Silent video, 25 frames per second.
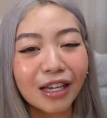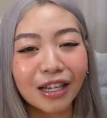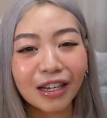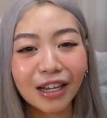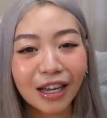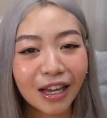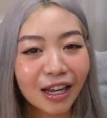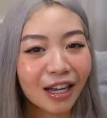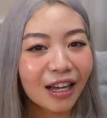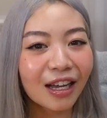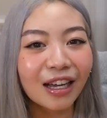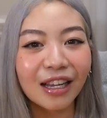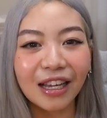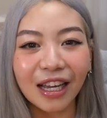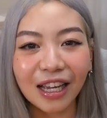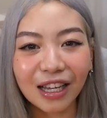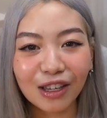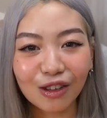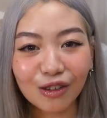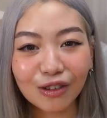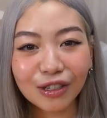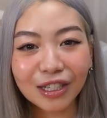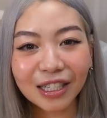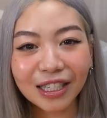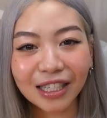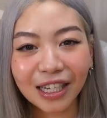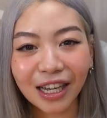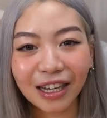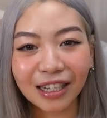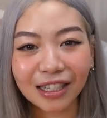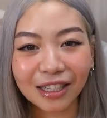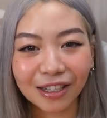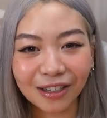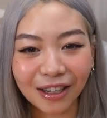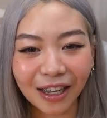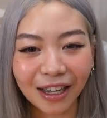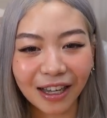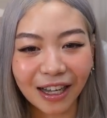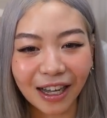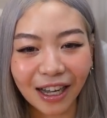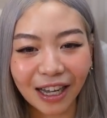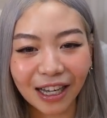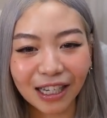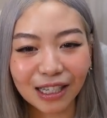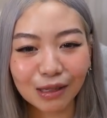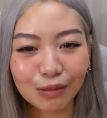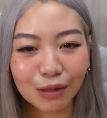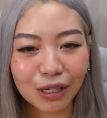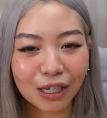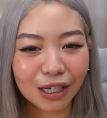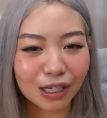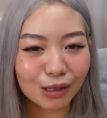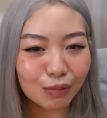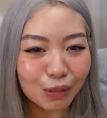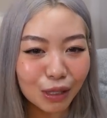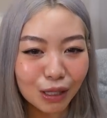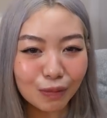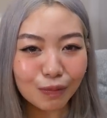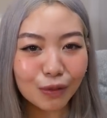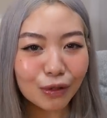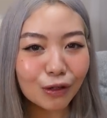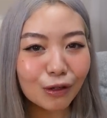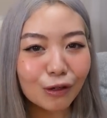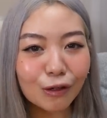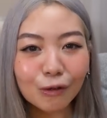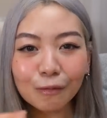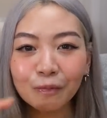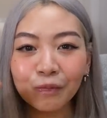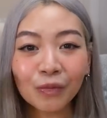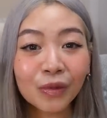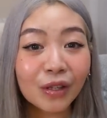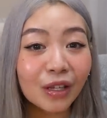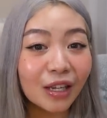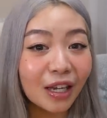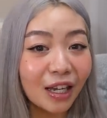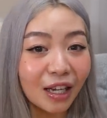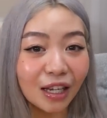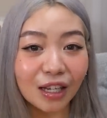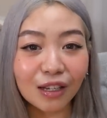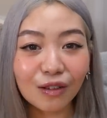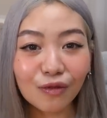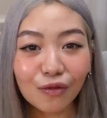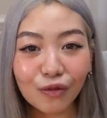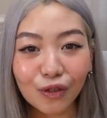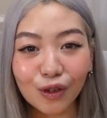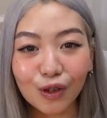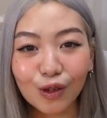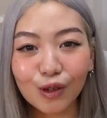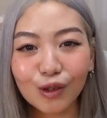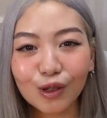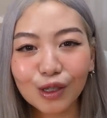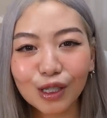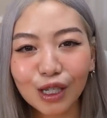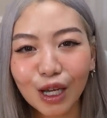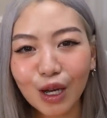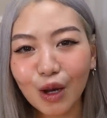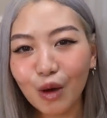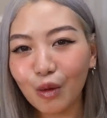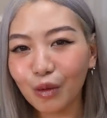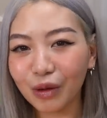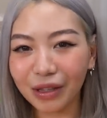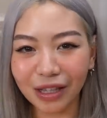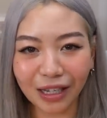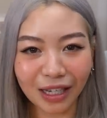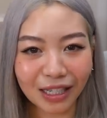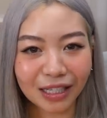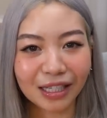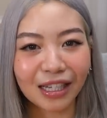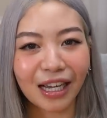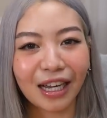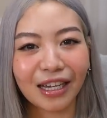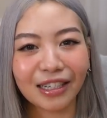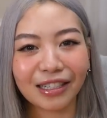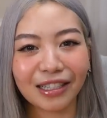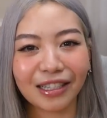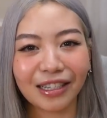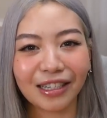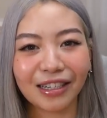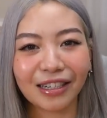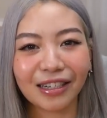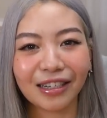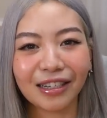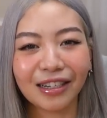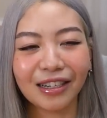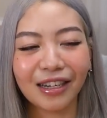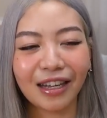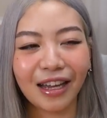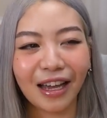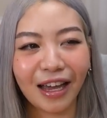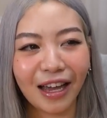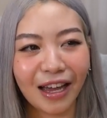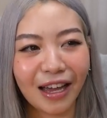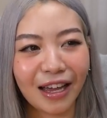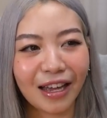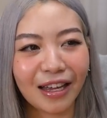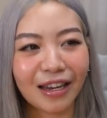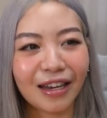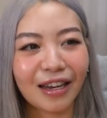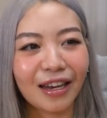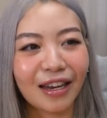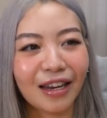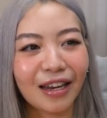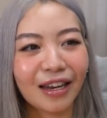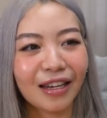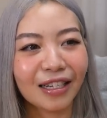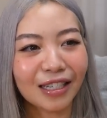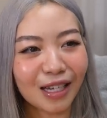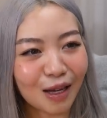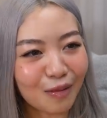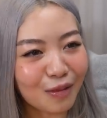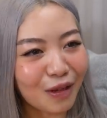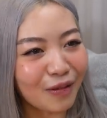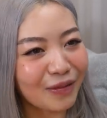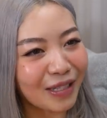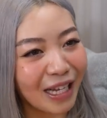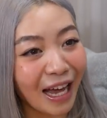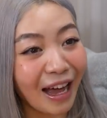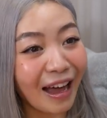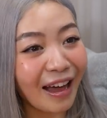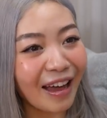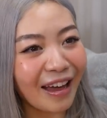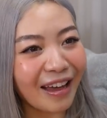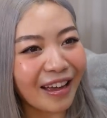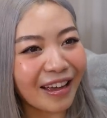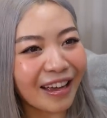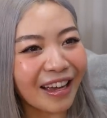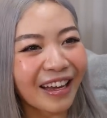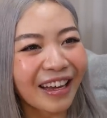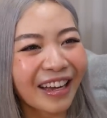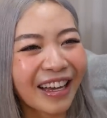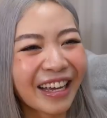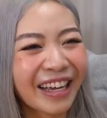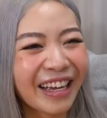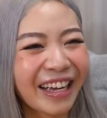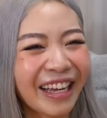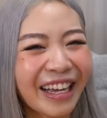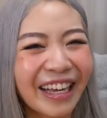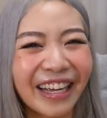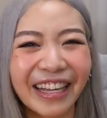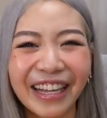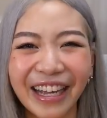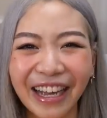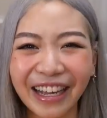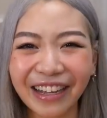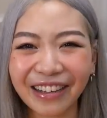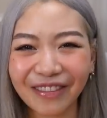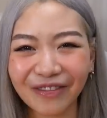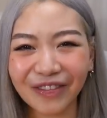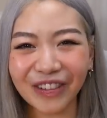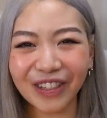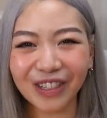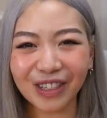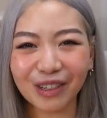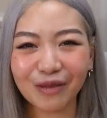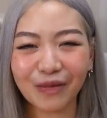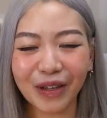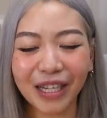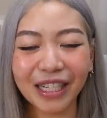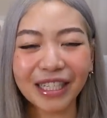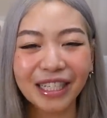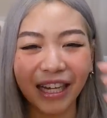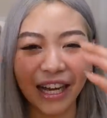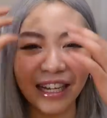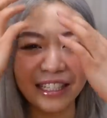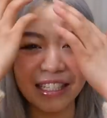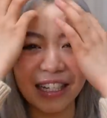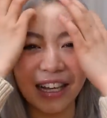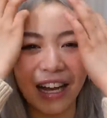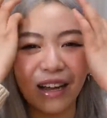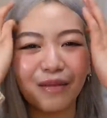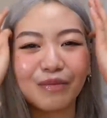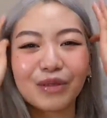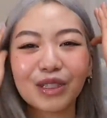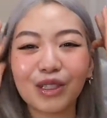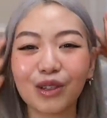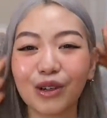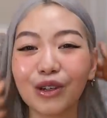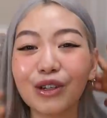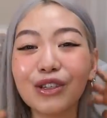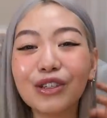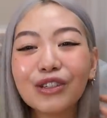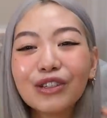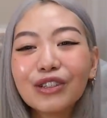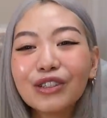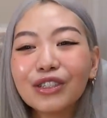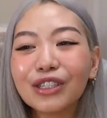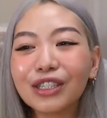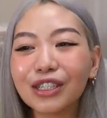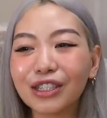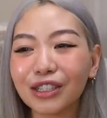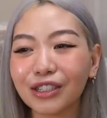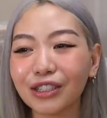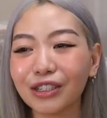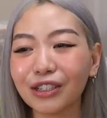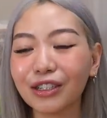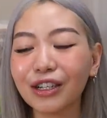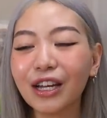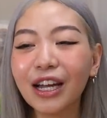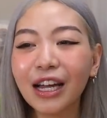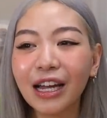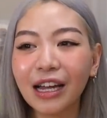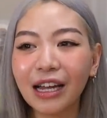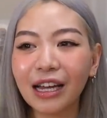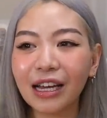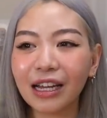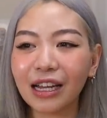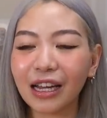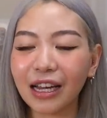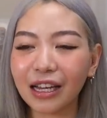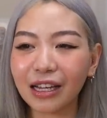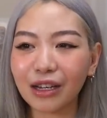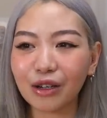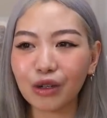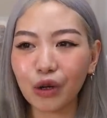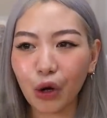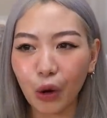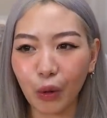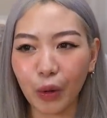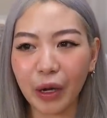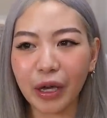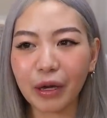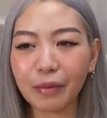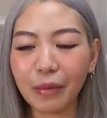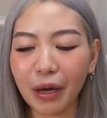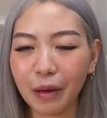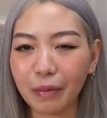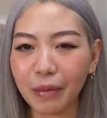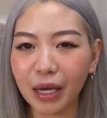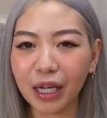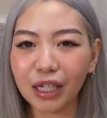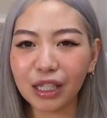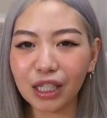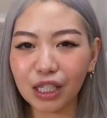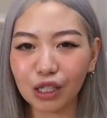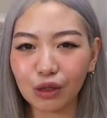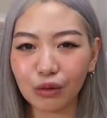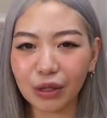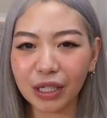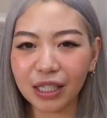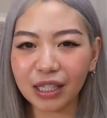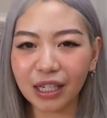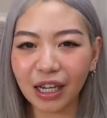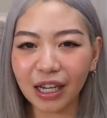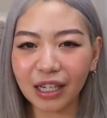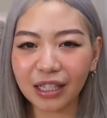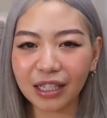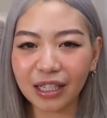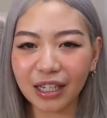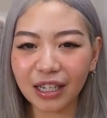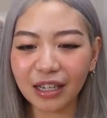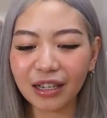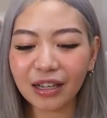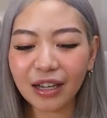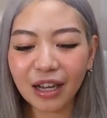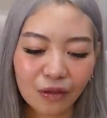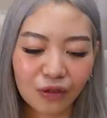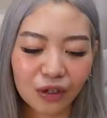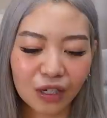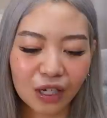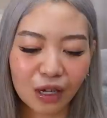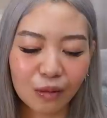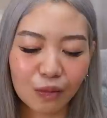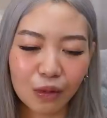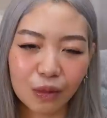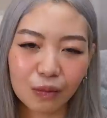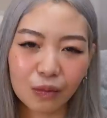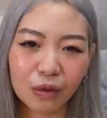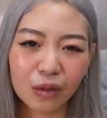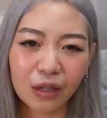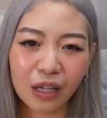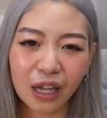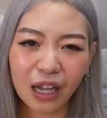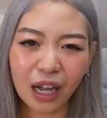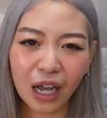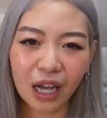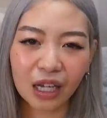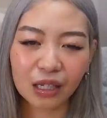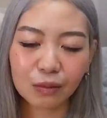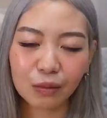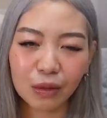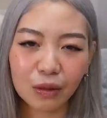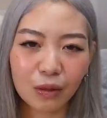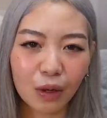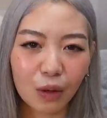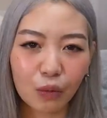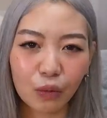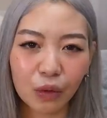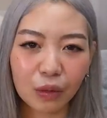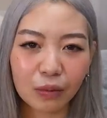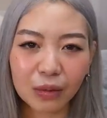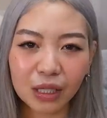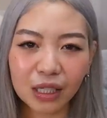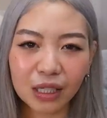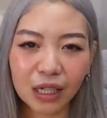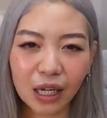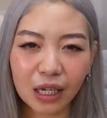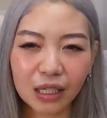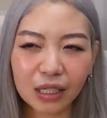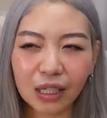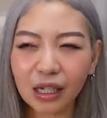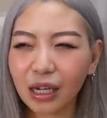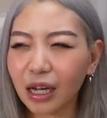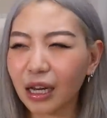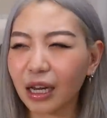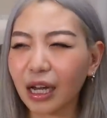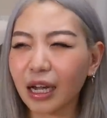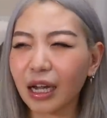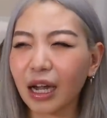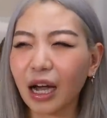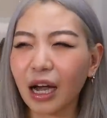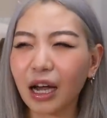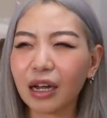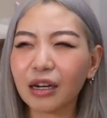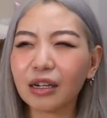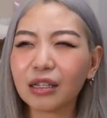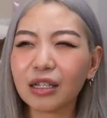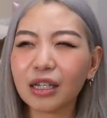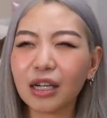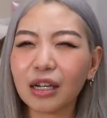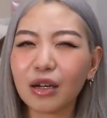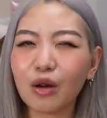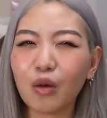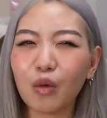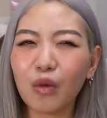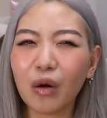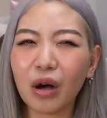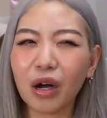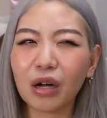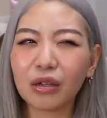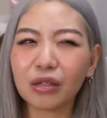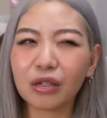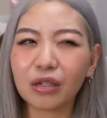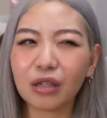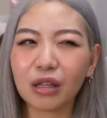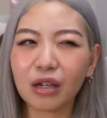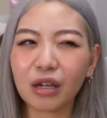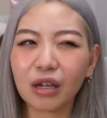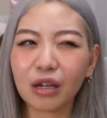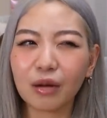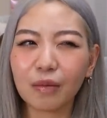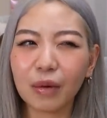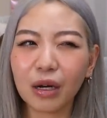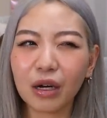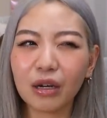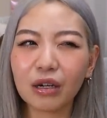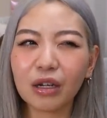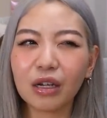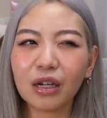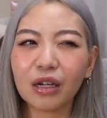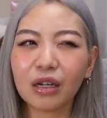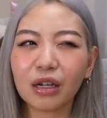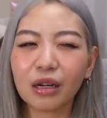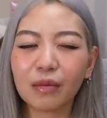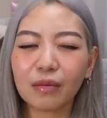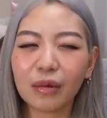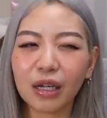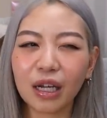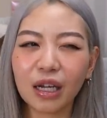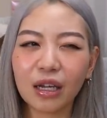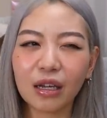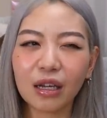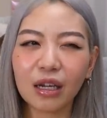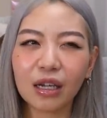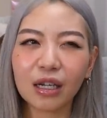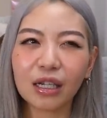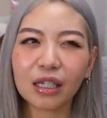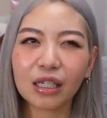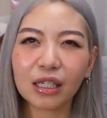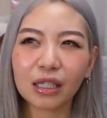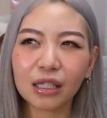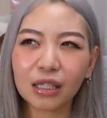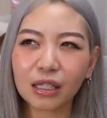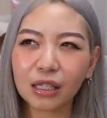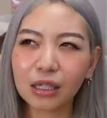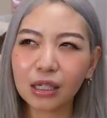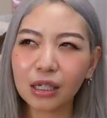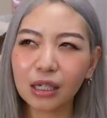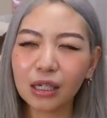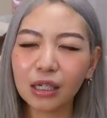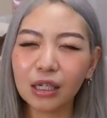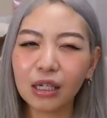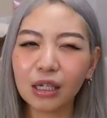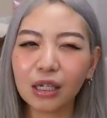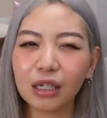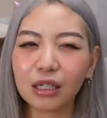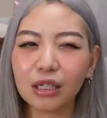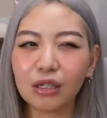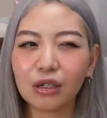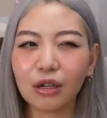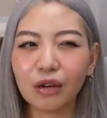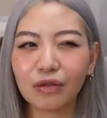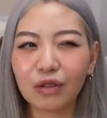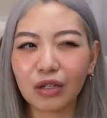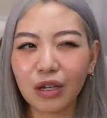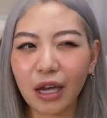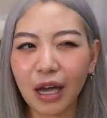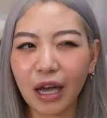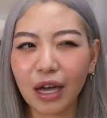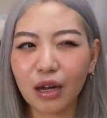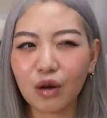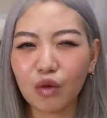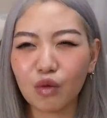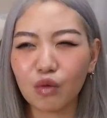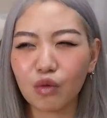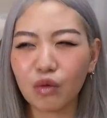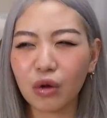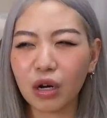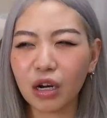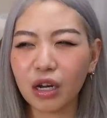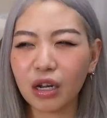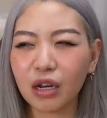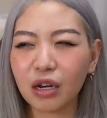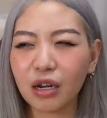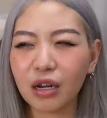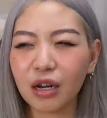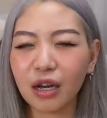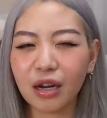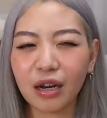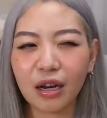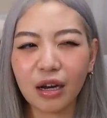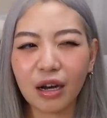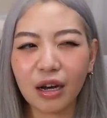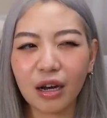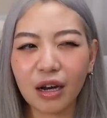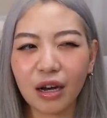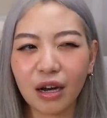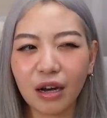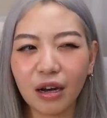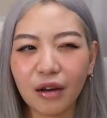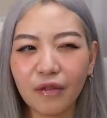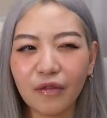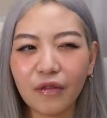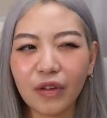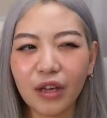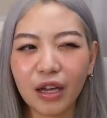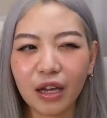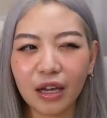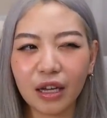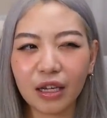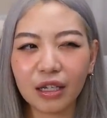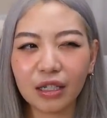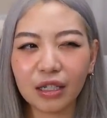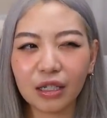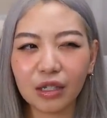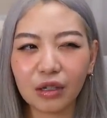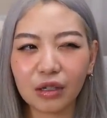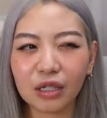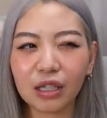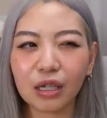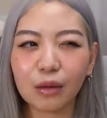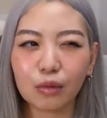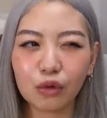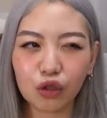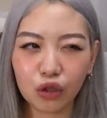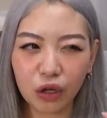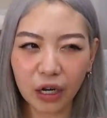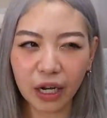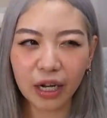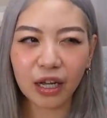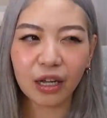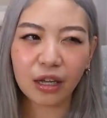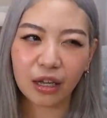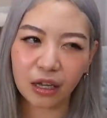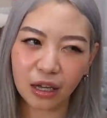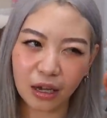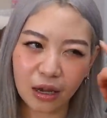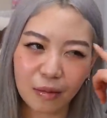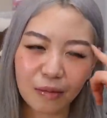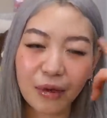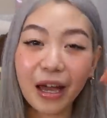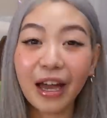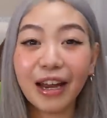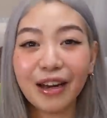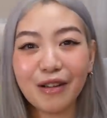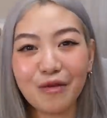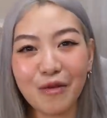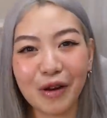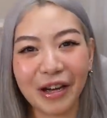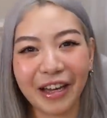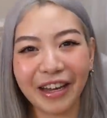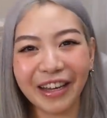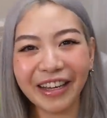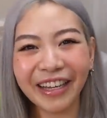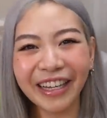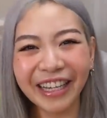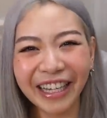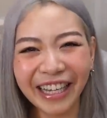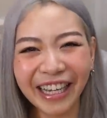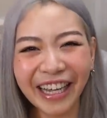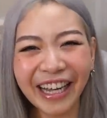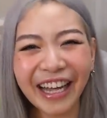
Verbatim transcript: it like unisex, okay guys, because people get confused with their sizing and sometimes I get confused with my sizing. I'm so used to like knowing my men's US sizing. Every time people like ask me about women's sizing, I like kind of take a while to think about it and I'm like, yes, Yes, you have to add one and a half. Yes, or subtract. Yeah. Anyway,